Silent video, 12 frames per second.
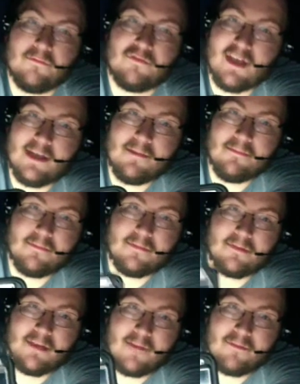see,
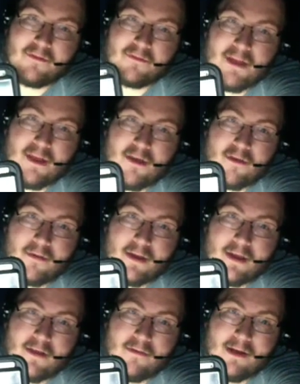the upper speaker where
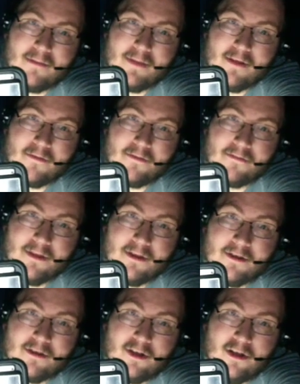you hear
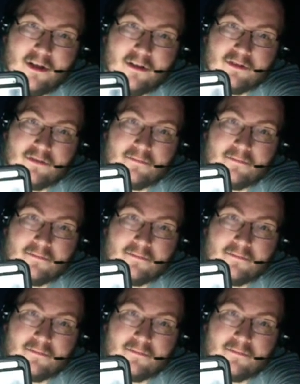your calls,